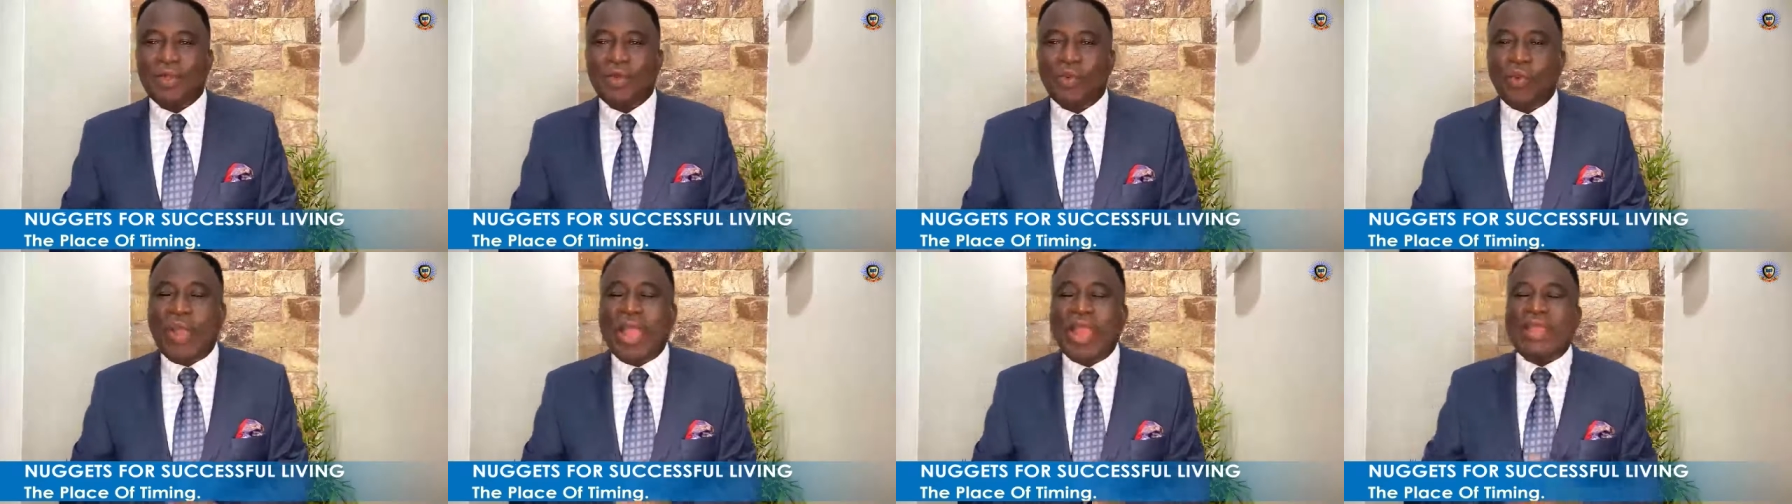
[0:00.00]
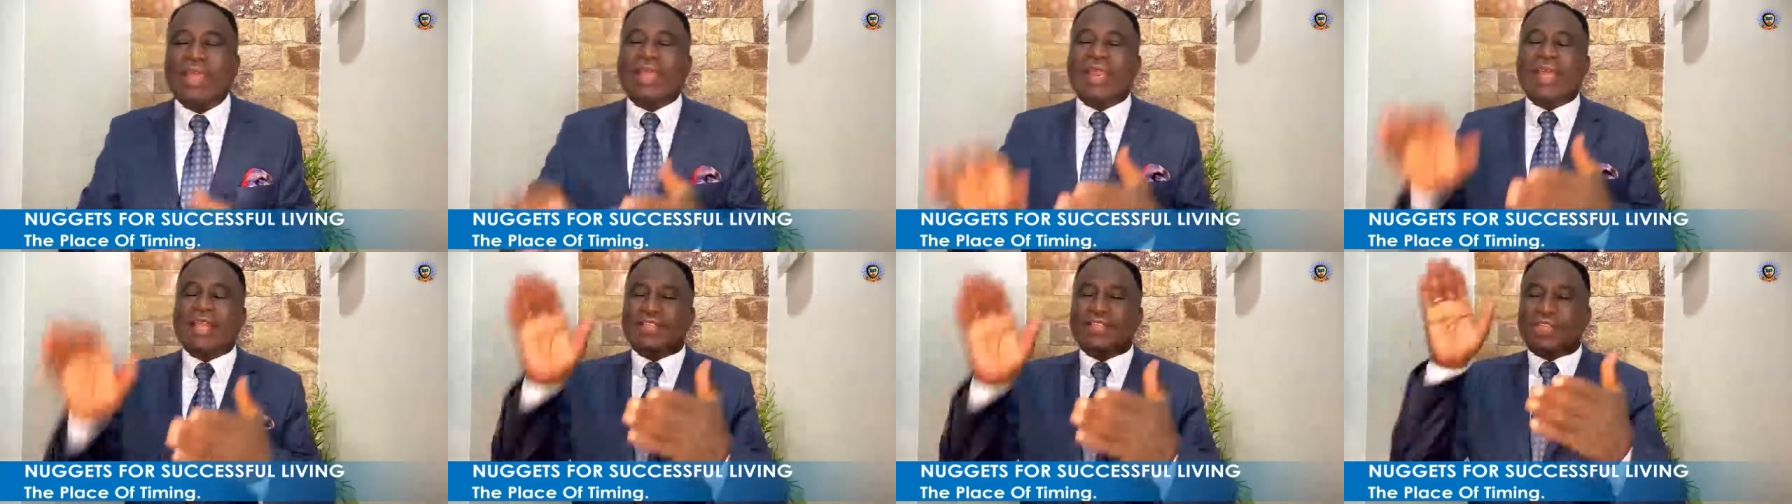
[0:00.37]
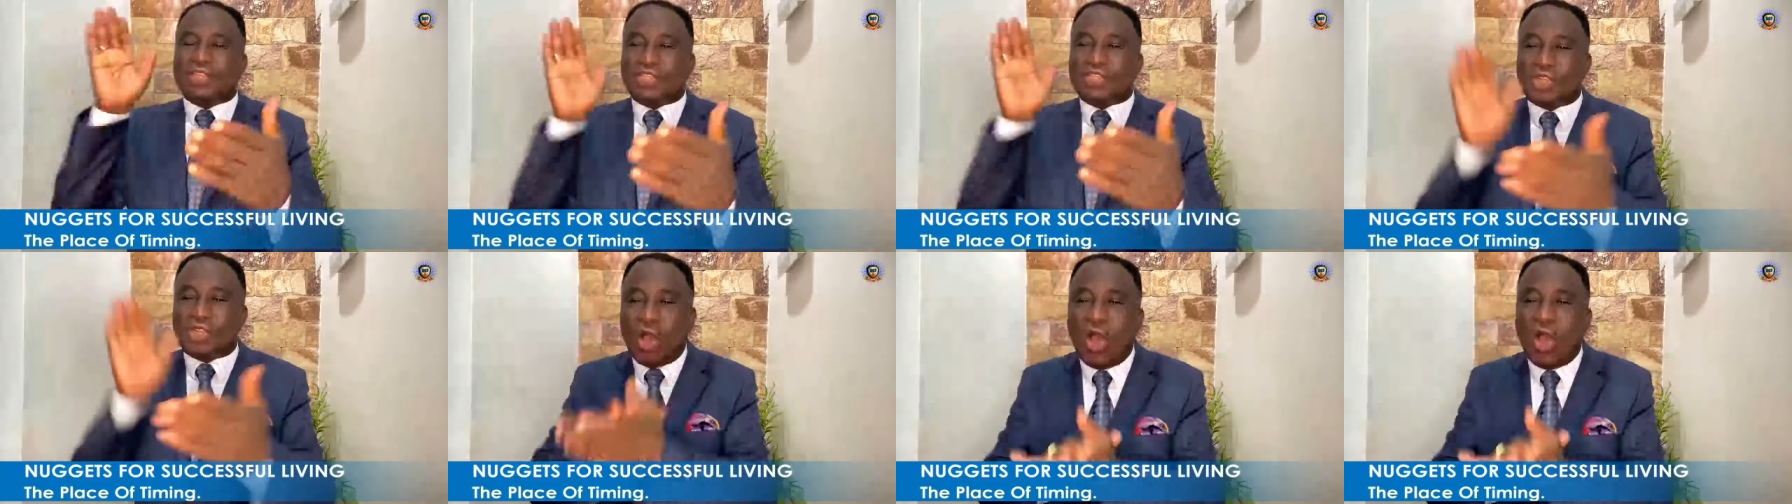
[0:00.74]
When the
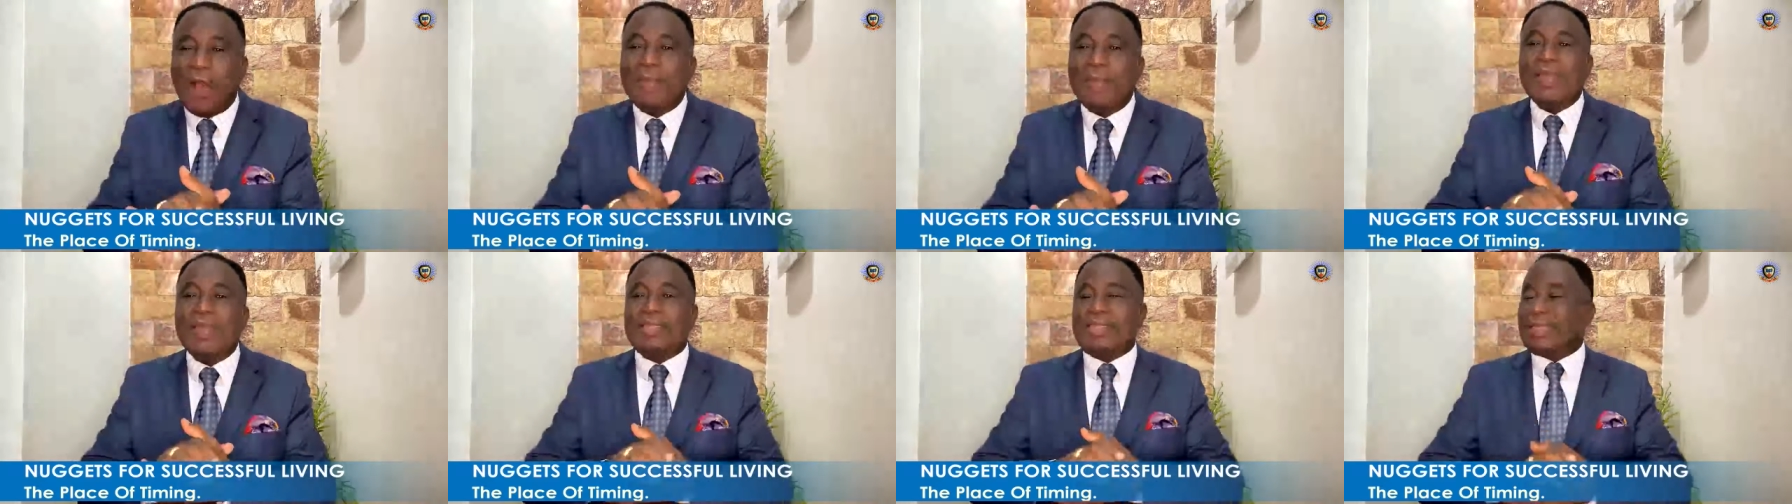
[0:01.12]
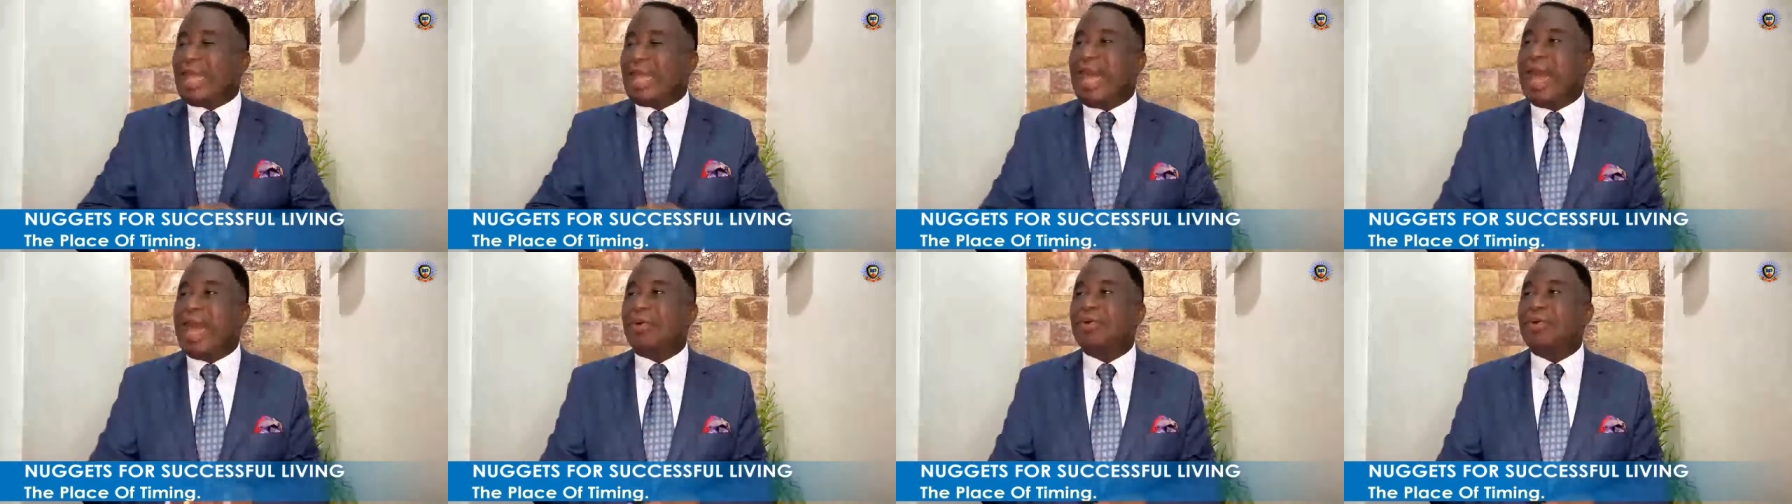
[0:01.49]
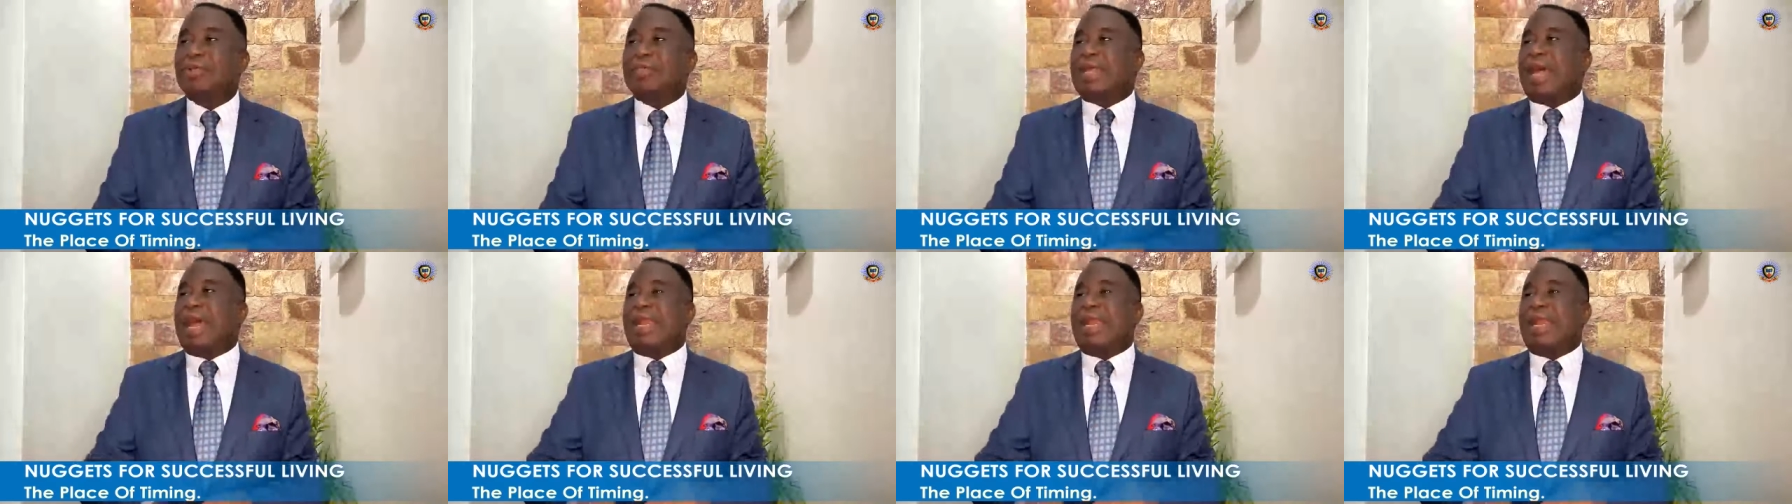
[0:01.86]
storm is out